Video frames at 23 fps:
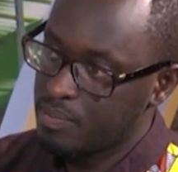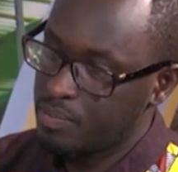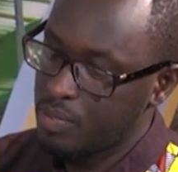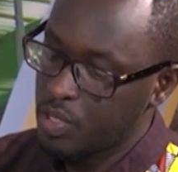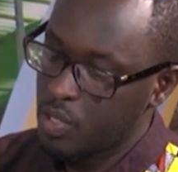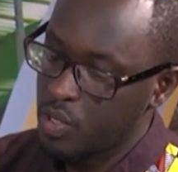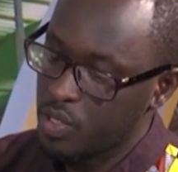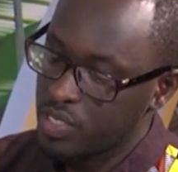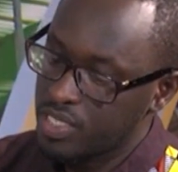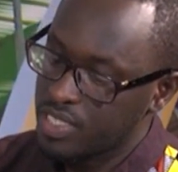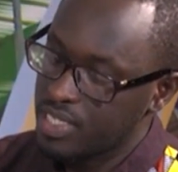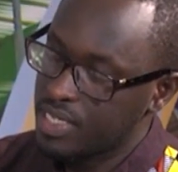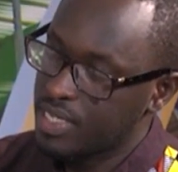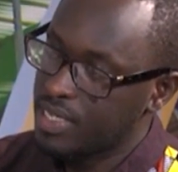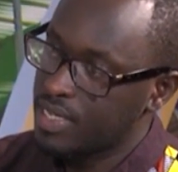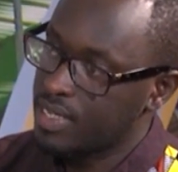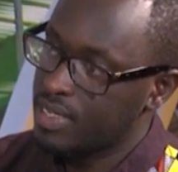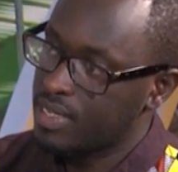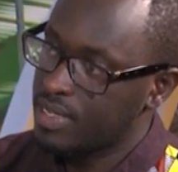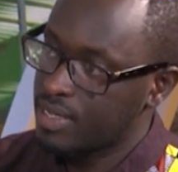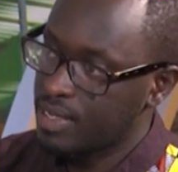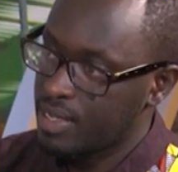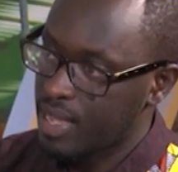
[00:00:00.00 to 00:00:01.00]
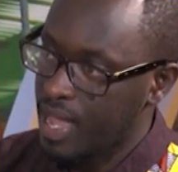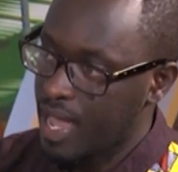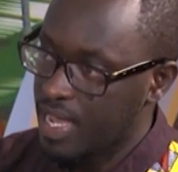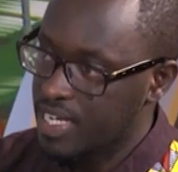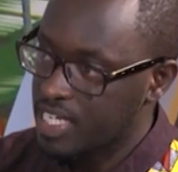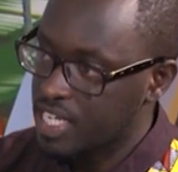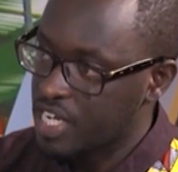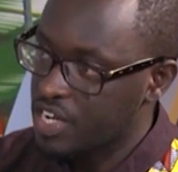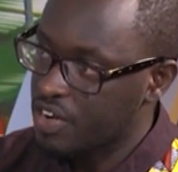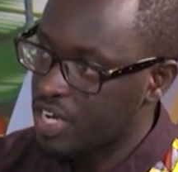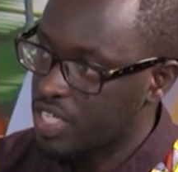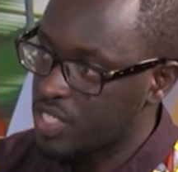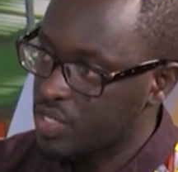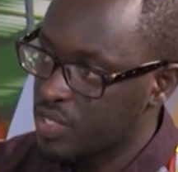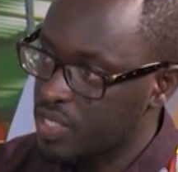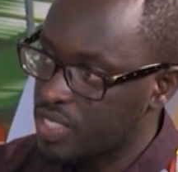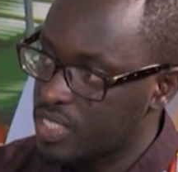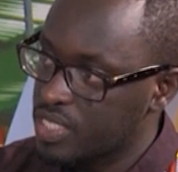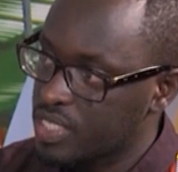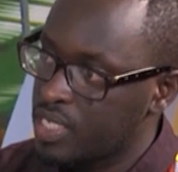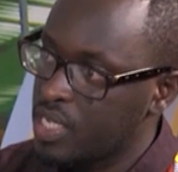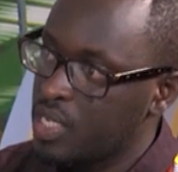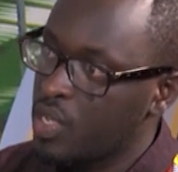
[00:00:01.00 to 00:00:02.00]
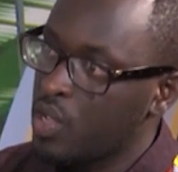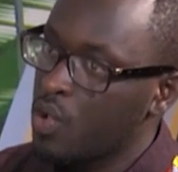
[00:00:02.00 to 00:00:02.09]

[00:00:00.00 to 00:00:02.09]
beyond the undergraduate,